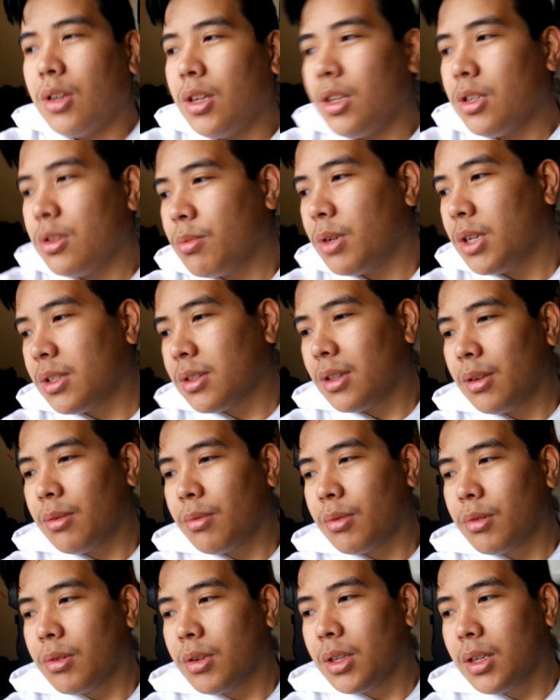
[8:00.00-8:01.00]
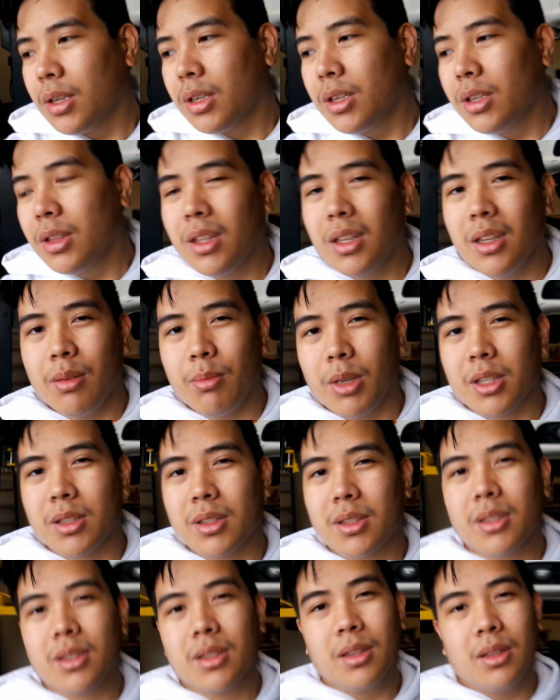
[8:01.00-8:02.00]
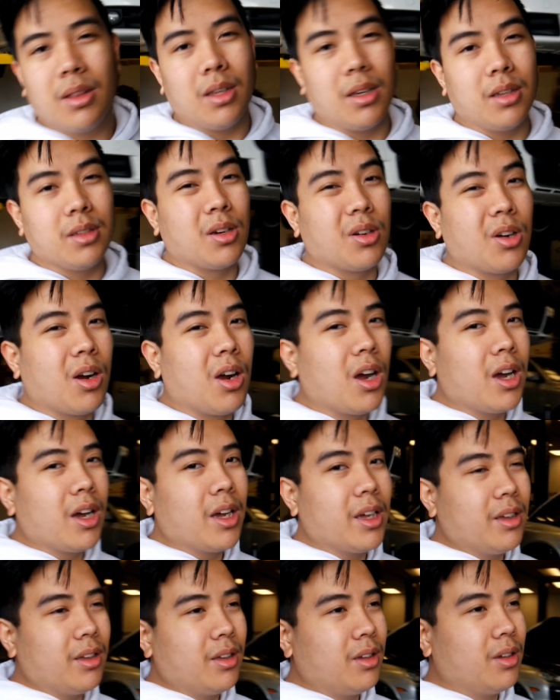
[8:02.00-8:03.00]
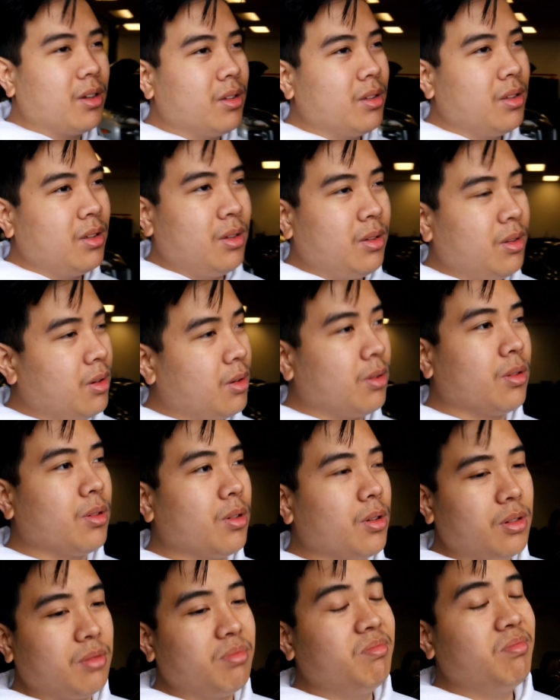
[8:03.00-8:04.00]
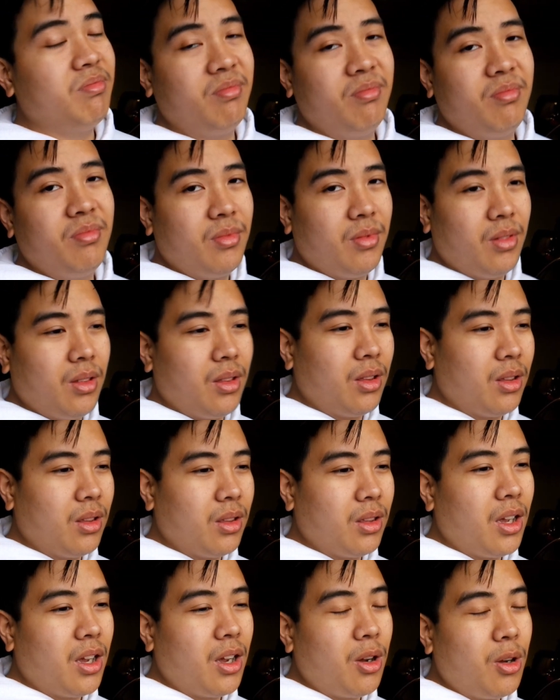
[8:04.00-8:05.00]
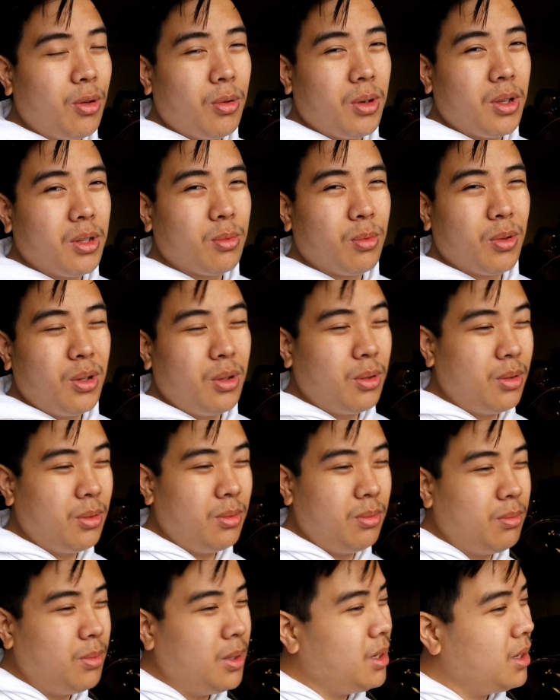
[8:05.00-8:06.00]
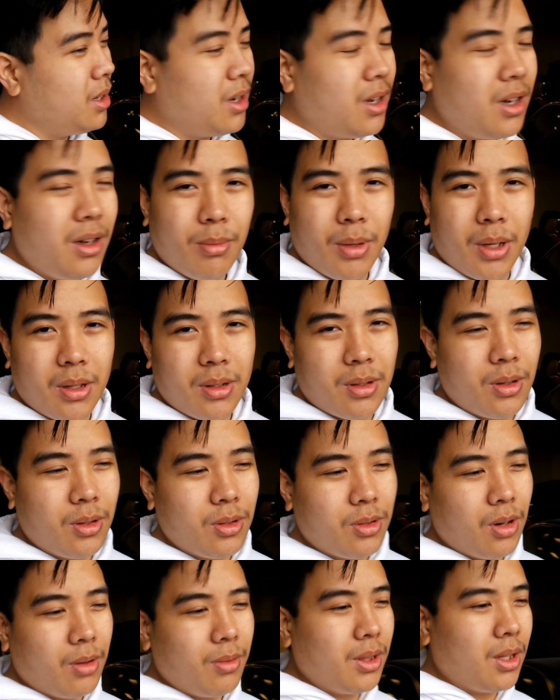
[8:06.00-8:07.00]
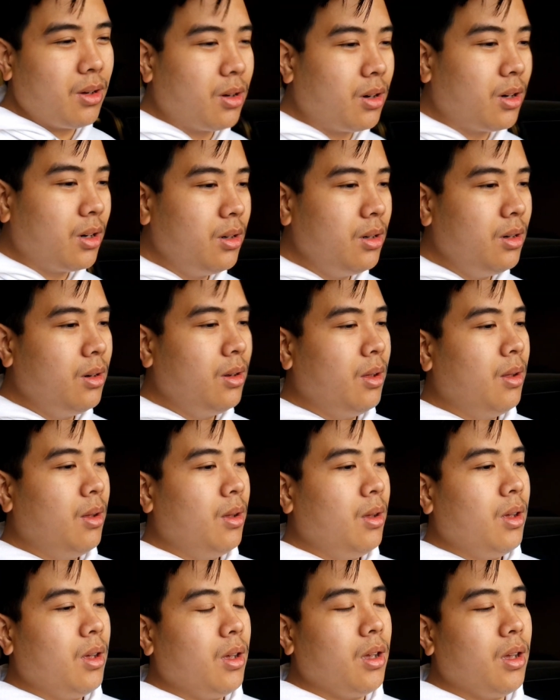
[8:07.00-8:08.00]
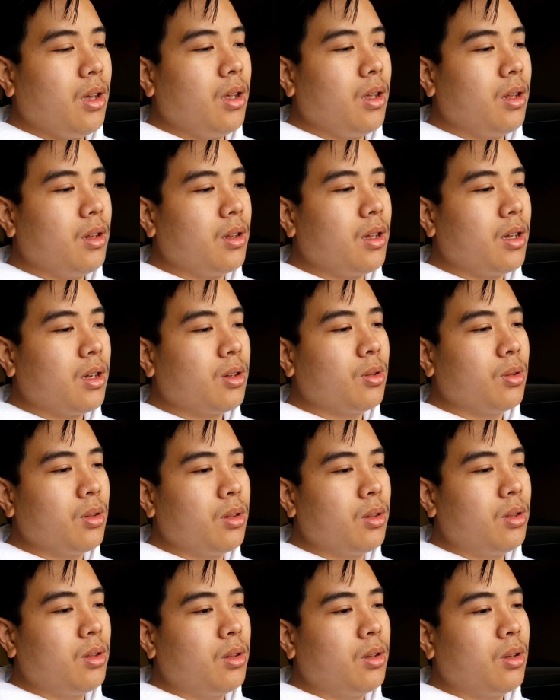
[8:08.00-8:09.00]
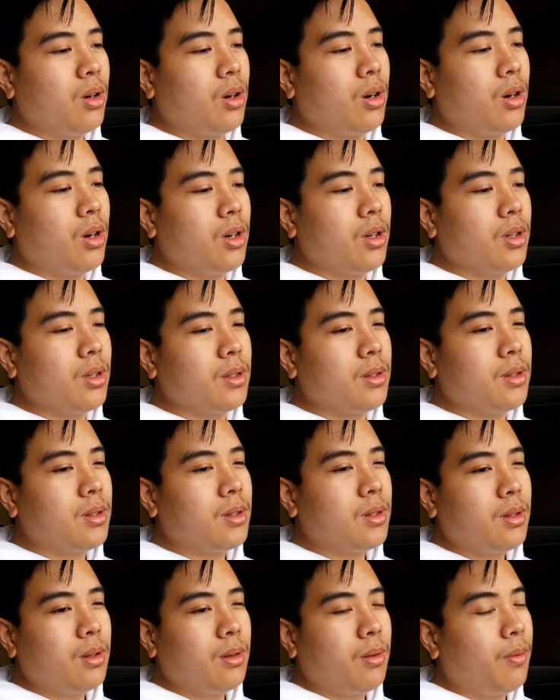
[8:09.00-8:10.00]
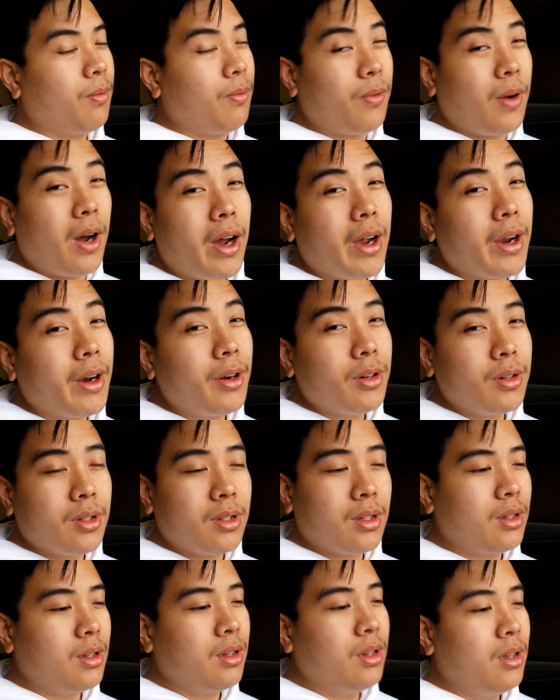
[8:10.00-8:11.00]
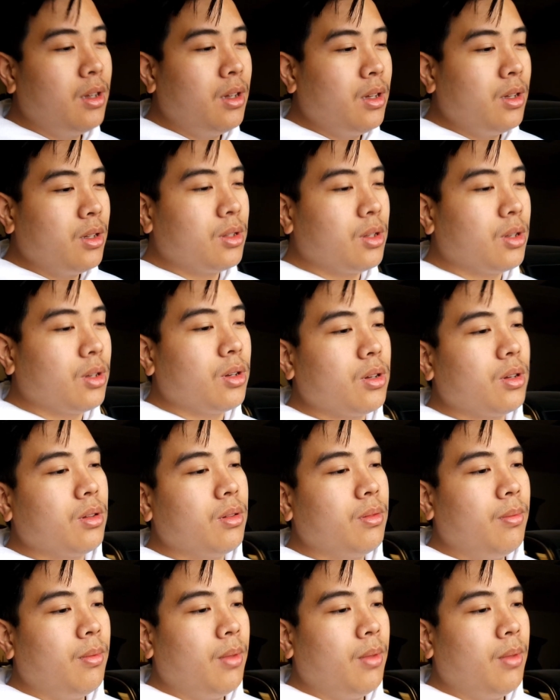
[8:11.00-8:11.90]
your engine bay is never really a good thing, because things are hot, or they always will be hot because you're driving the car, and that could cause fires. So